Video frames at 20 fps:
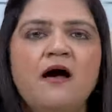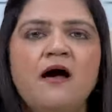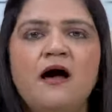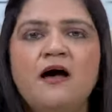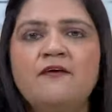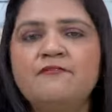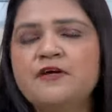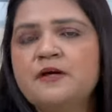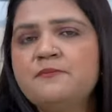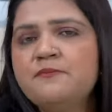
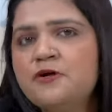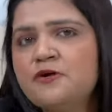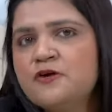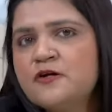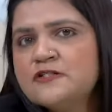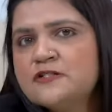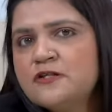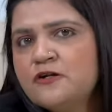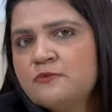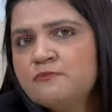I've come
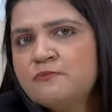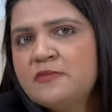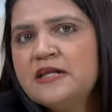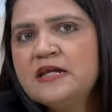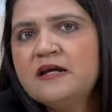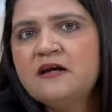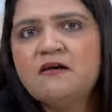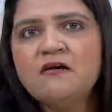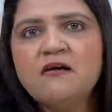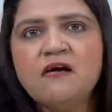across many
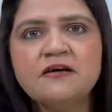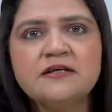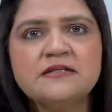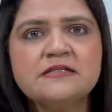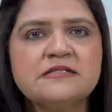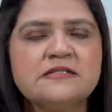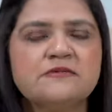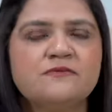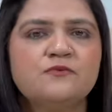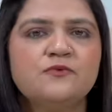
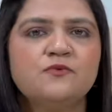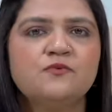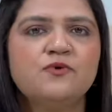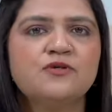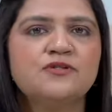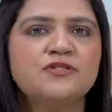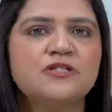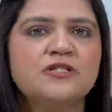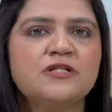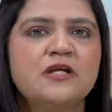clients who would
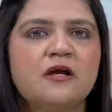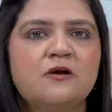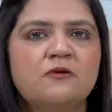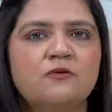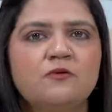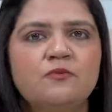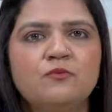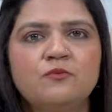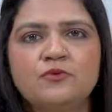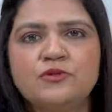want to
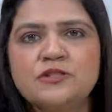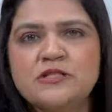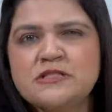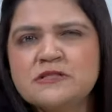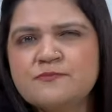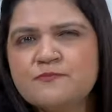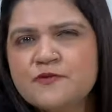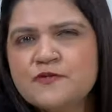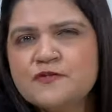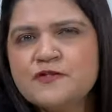know what is
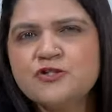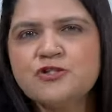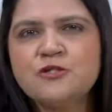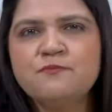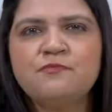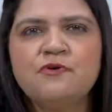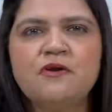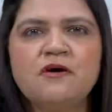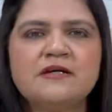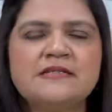
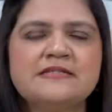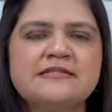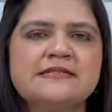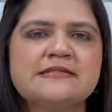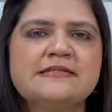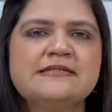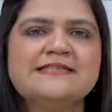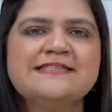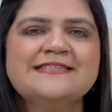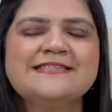sponsorship
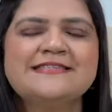license.